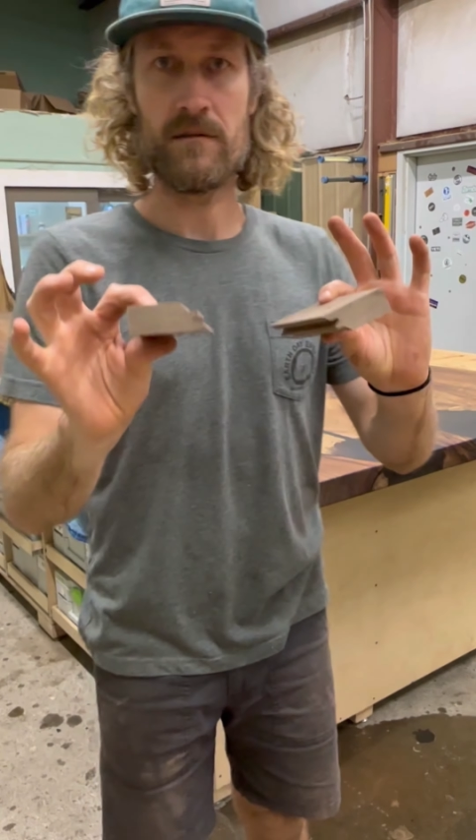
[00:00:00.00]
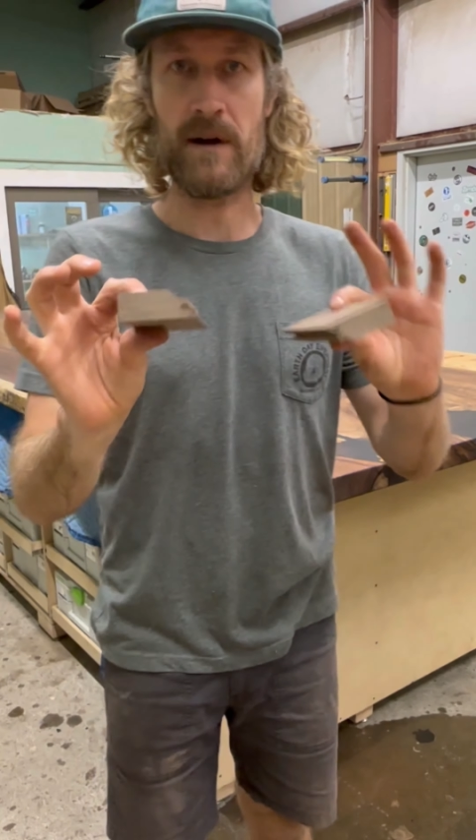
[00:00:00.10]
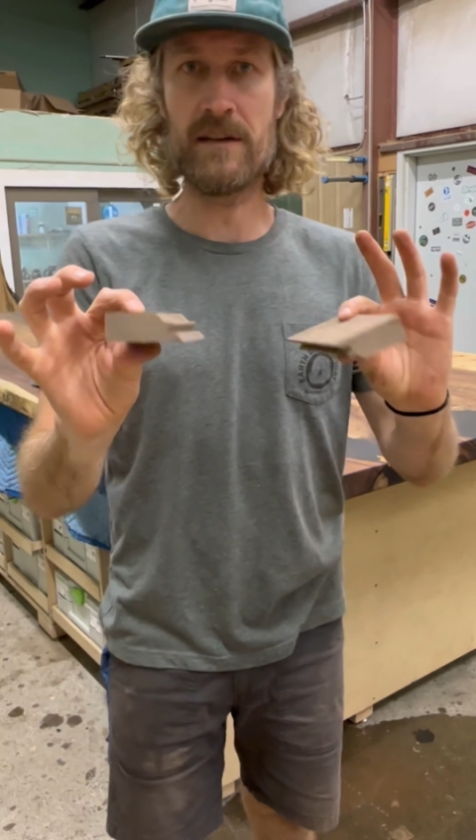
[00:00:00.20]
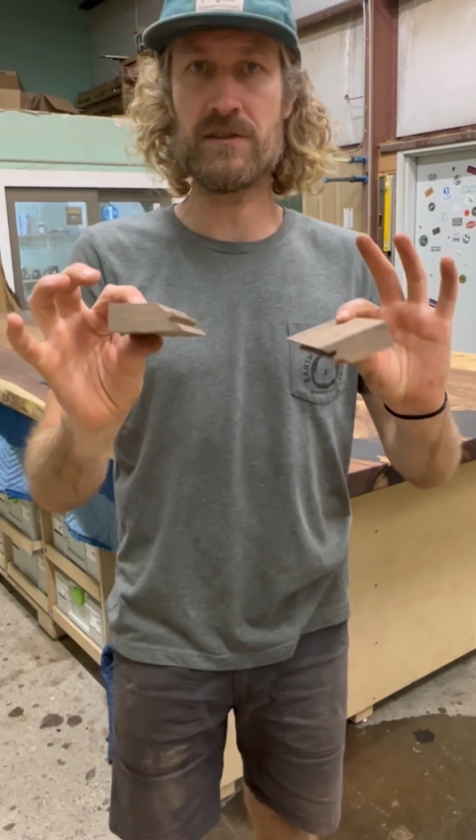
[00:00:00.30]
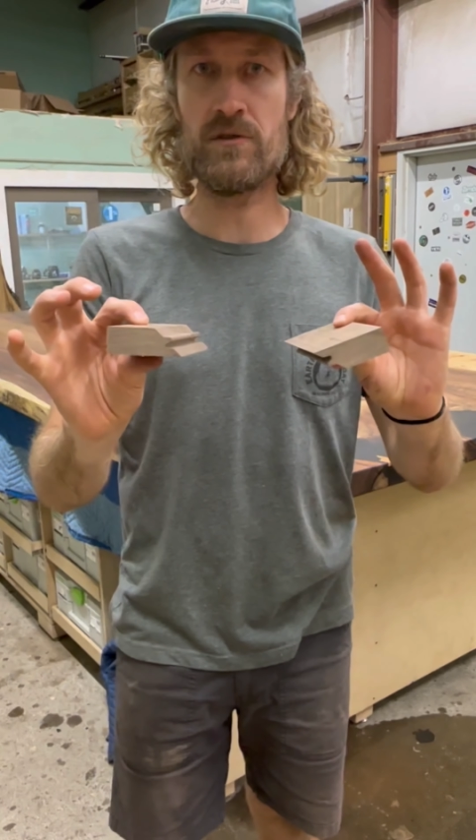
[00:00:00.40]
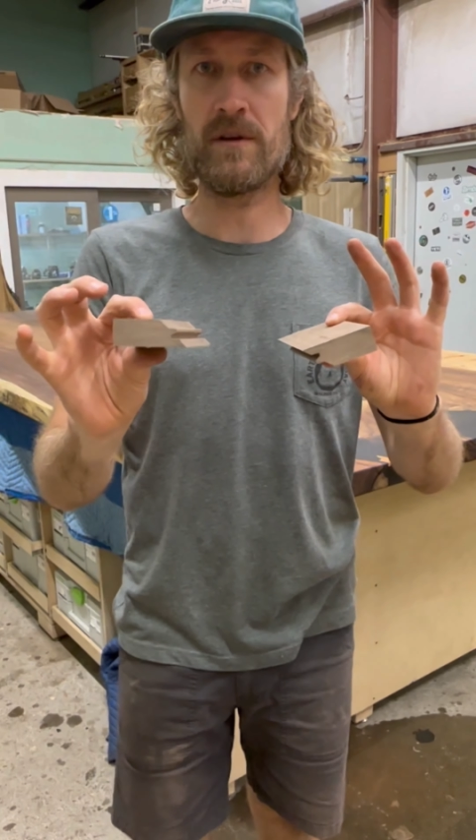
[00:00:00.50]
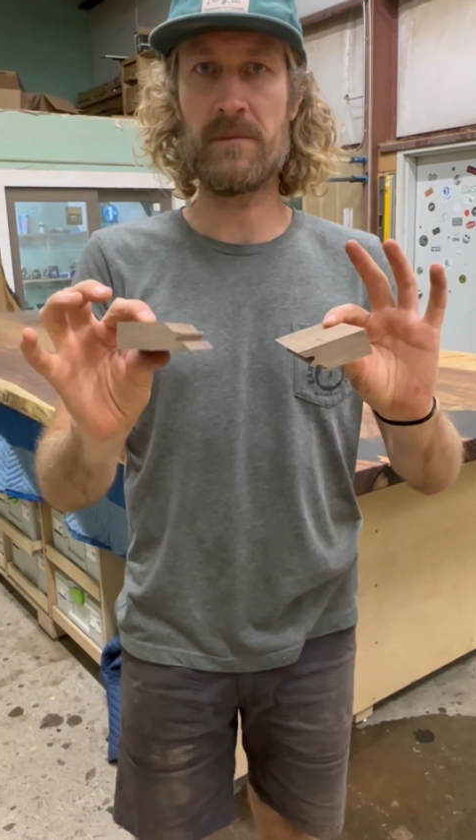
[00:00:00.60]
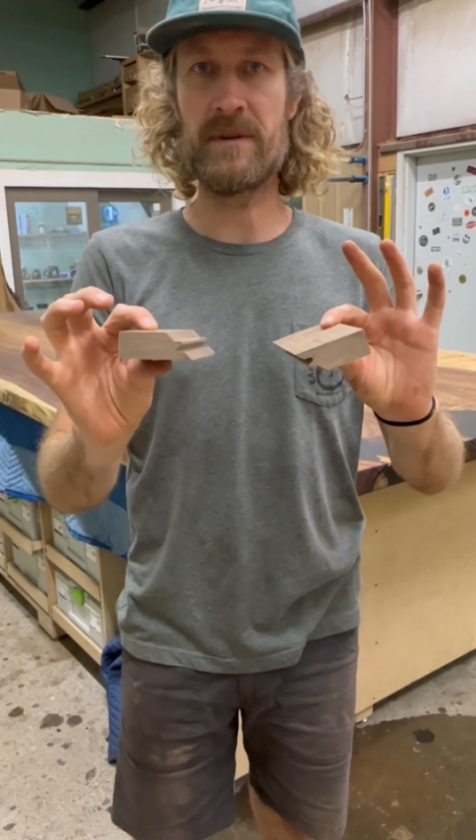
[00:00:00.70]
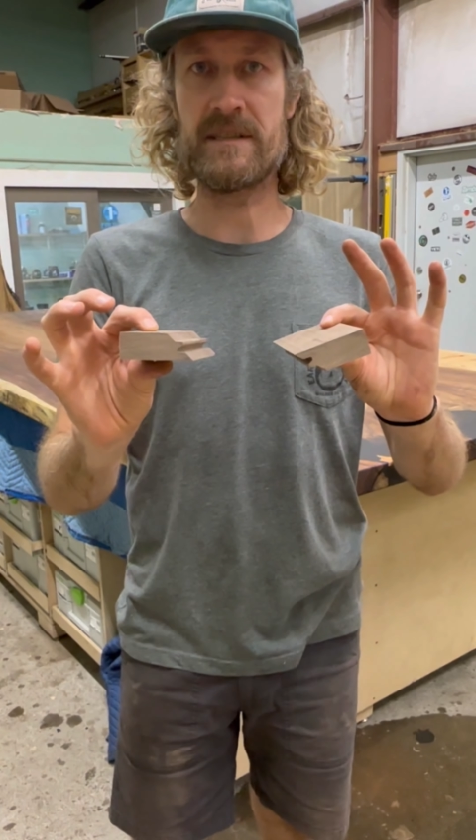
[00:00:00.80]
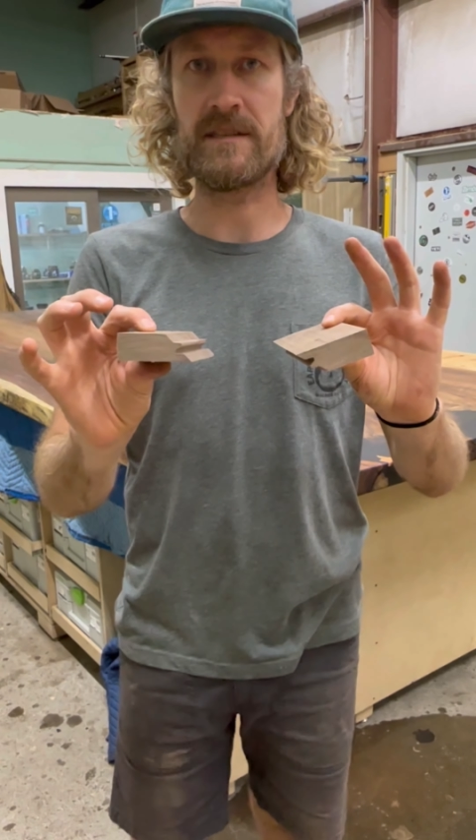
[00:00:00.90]
round two on the
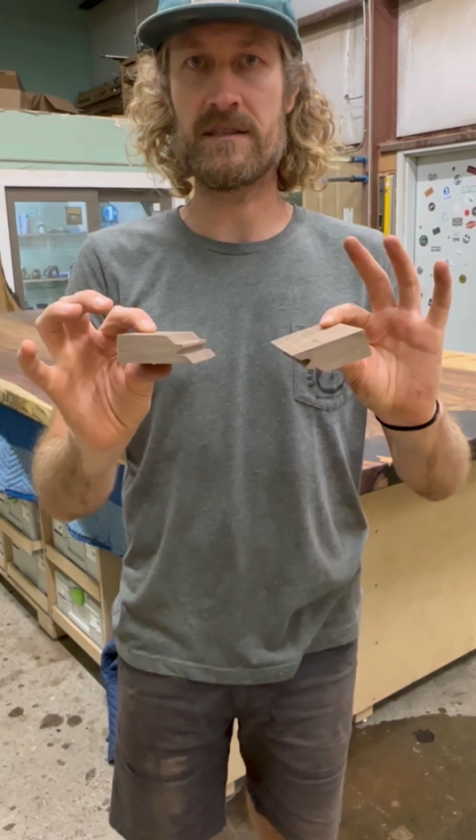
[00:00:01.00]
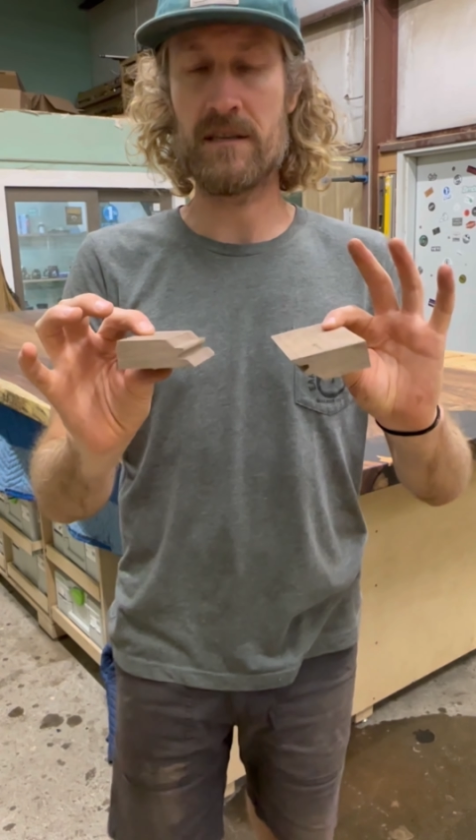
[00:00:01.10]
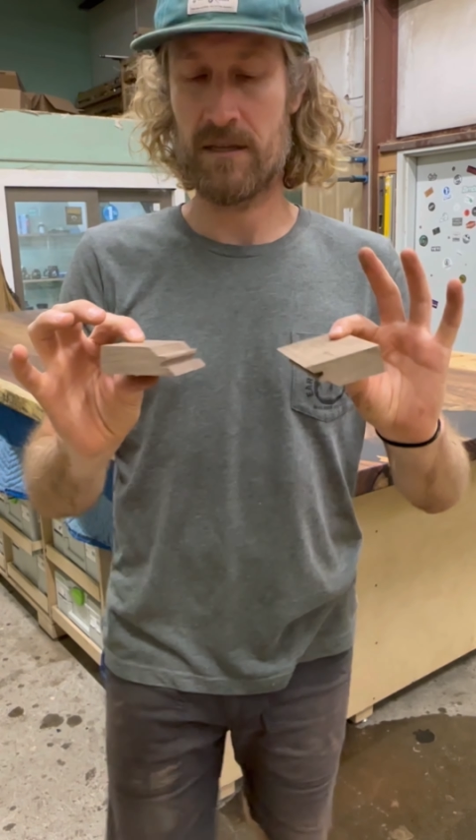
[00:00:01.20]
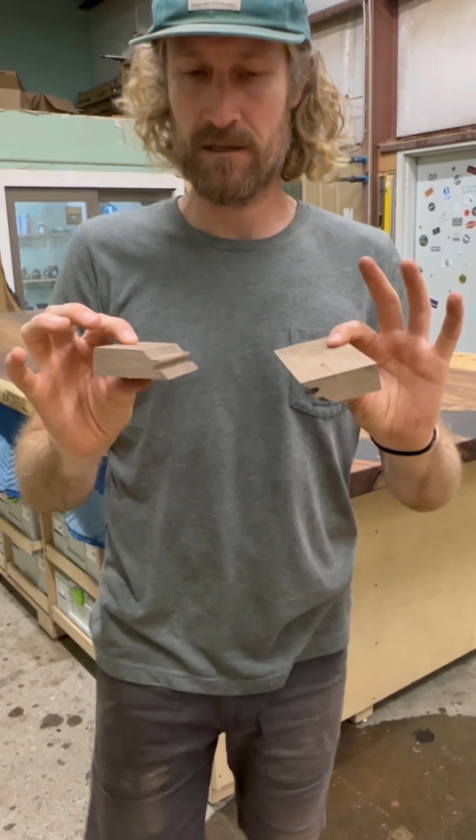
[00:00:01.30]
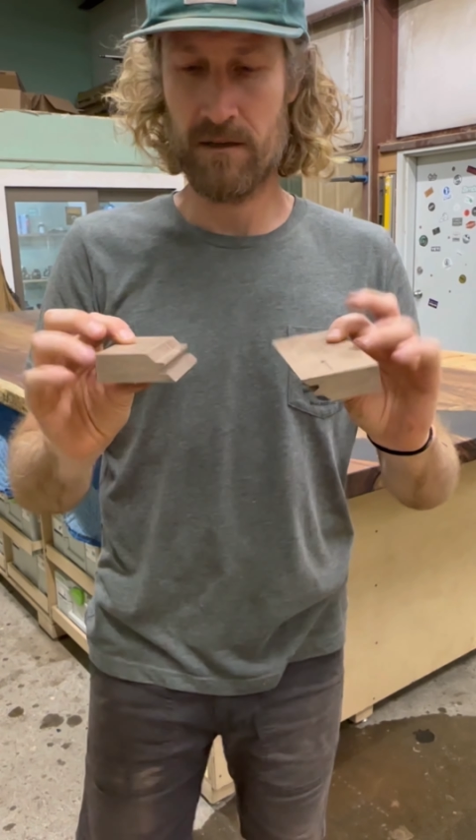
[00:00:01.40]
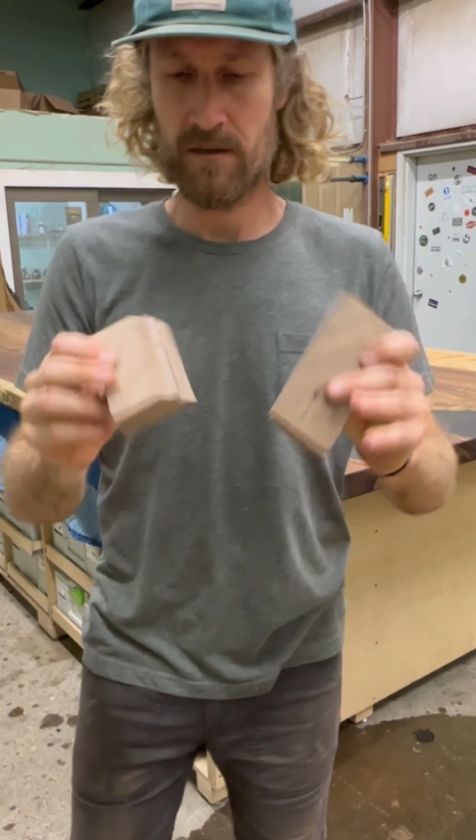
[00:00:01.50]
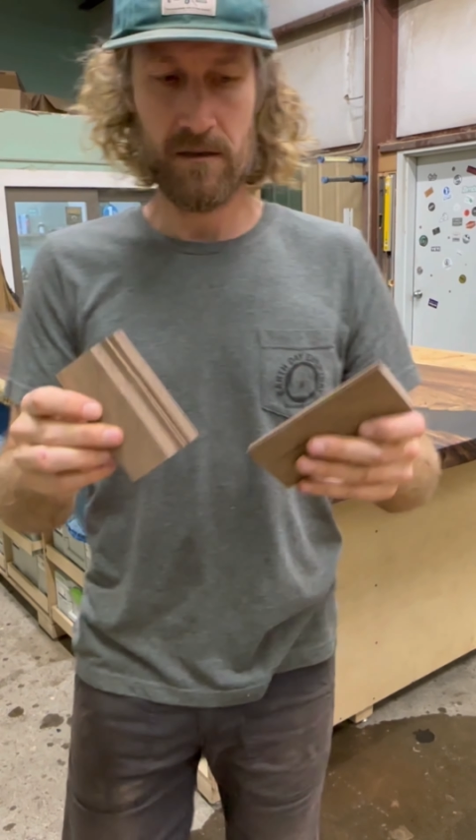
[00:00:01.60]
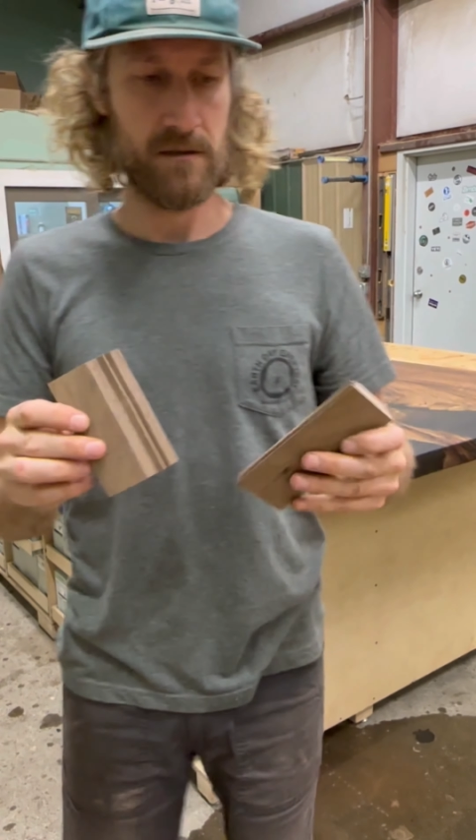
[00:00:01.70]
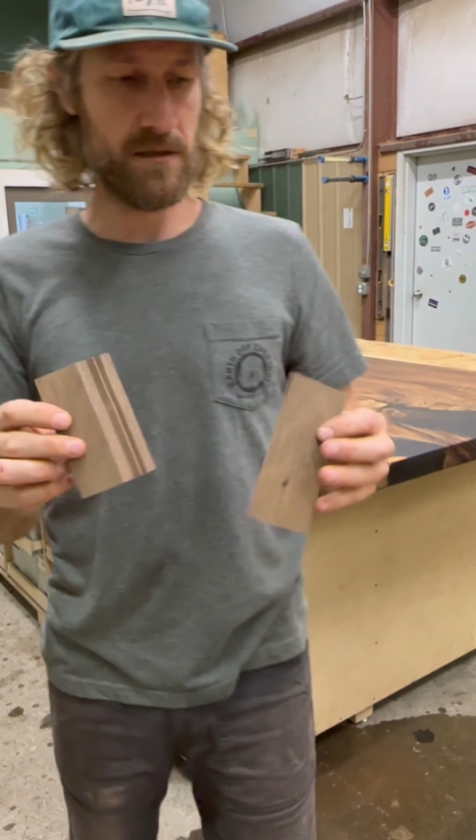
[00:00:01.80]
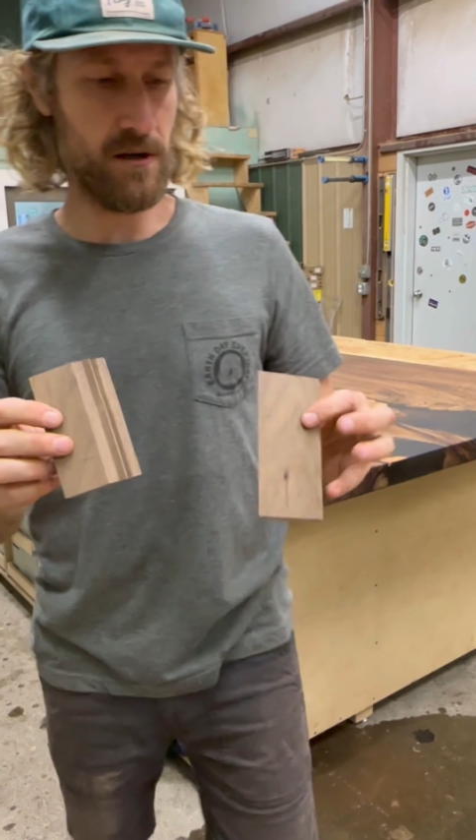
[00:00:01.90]
pieces.
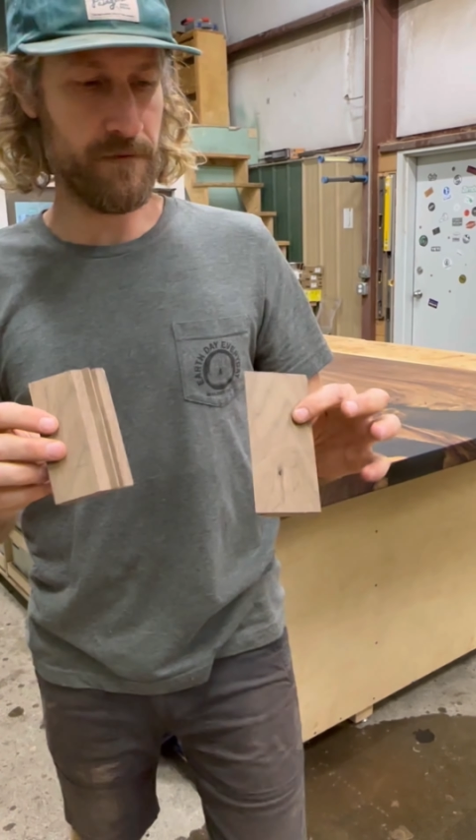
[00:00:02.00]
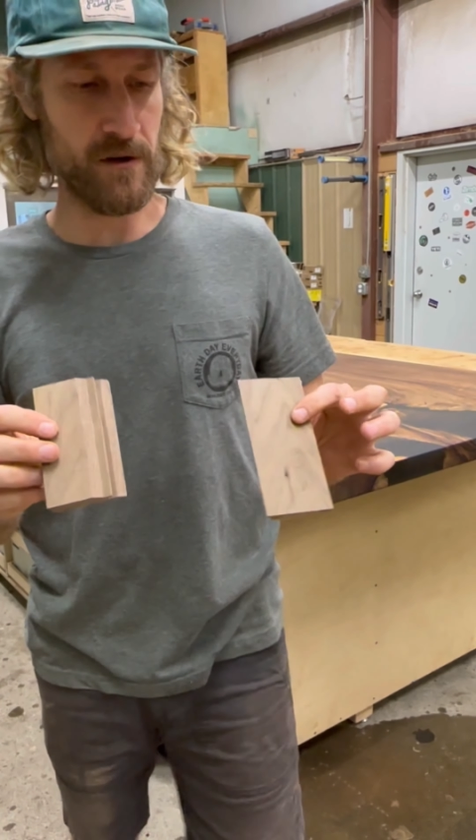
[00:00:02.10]
So if